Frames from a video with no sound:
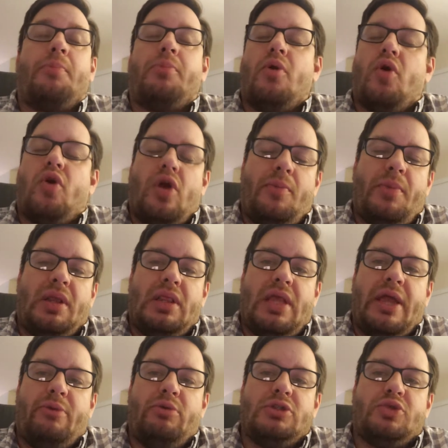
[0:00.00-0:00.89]
programming
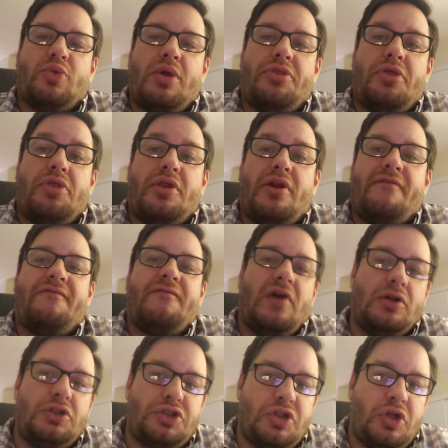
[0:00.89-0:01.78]
language rather than a
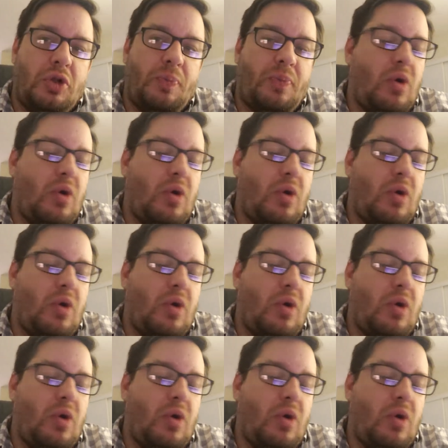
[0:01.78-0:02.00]
functional